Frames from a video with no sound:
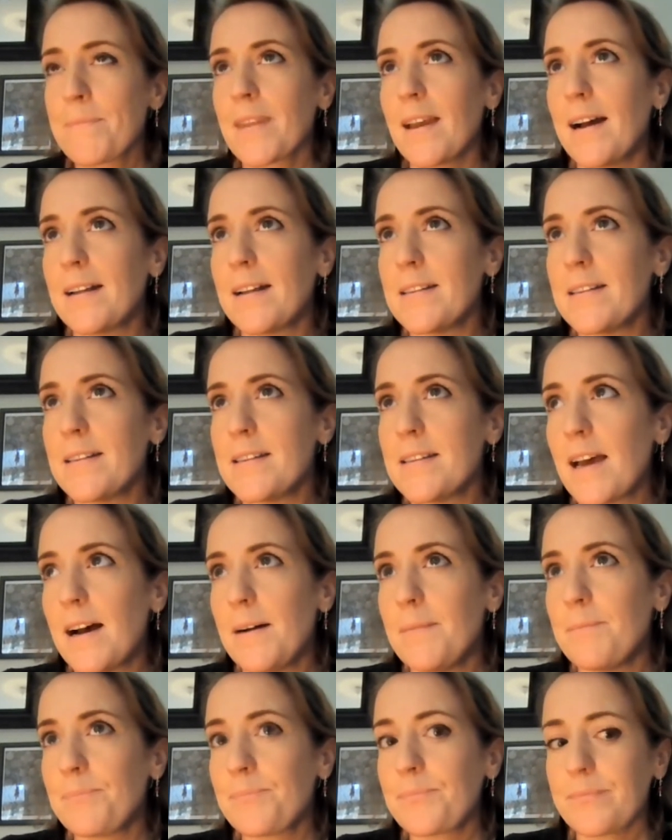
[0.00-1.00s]
And
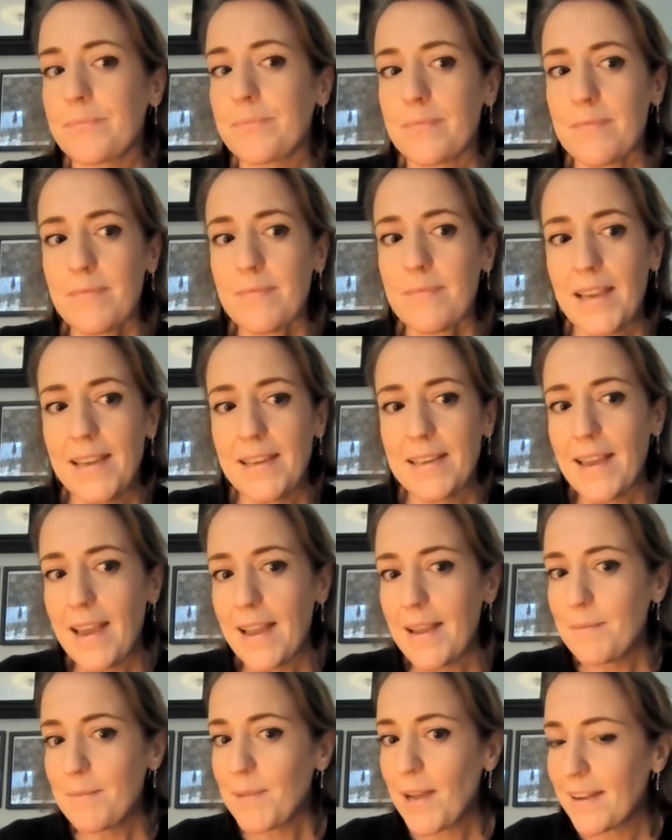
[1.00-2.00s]
it
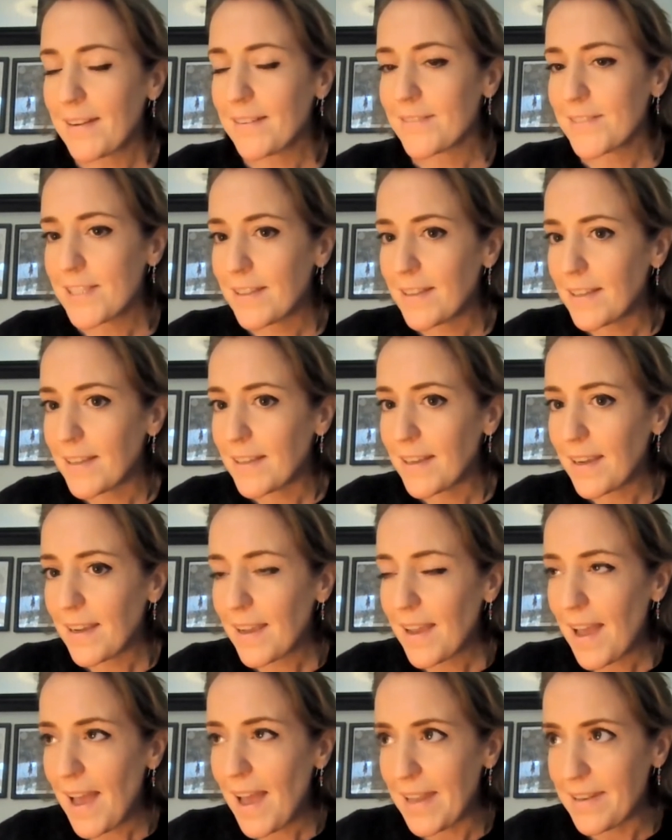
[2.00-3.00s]
came kind of to the
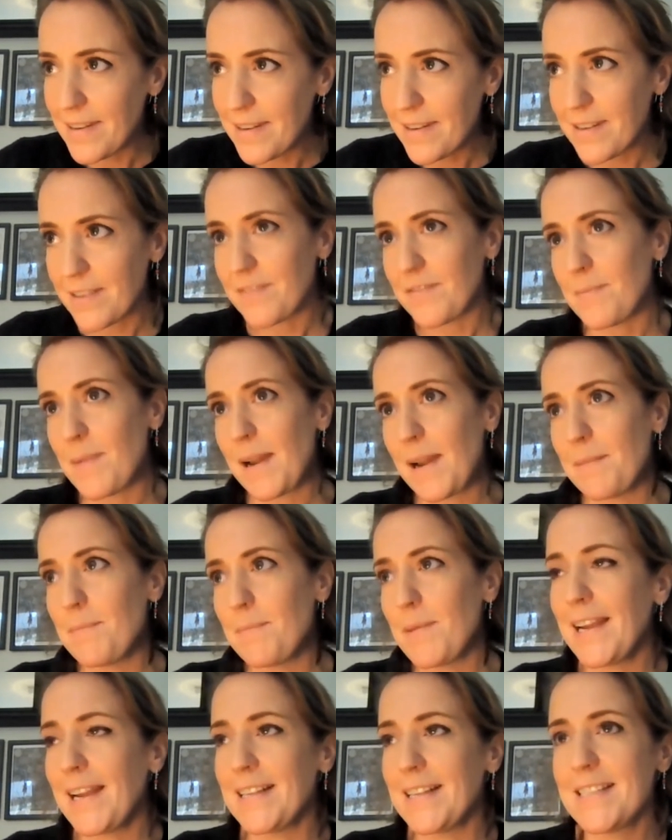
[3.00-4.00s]
end of my
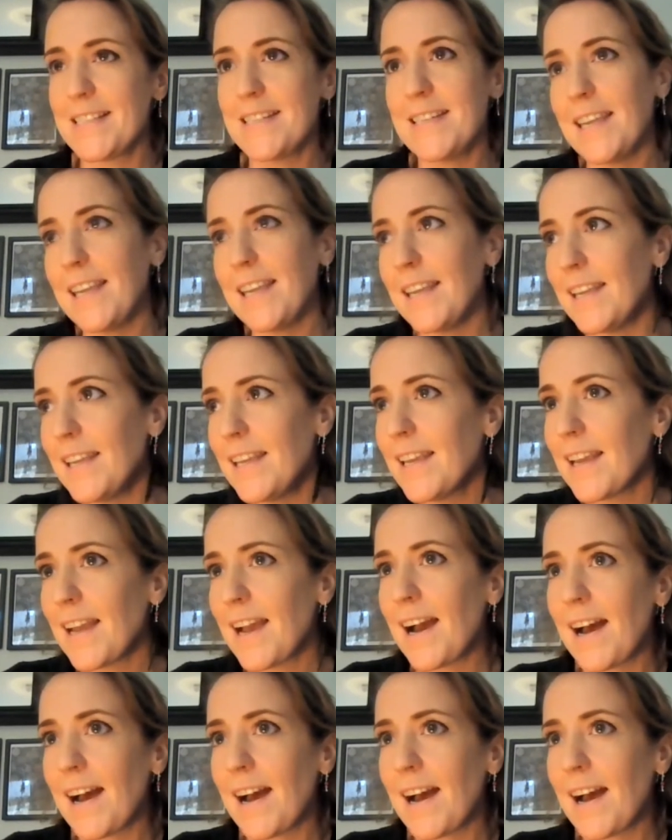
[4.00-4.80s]
PhD,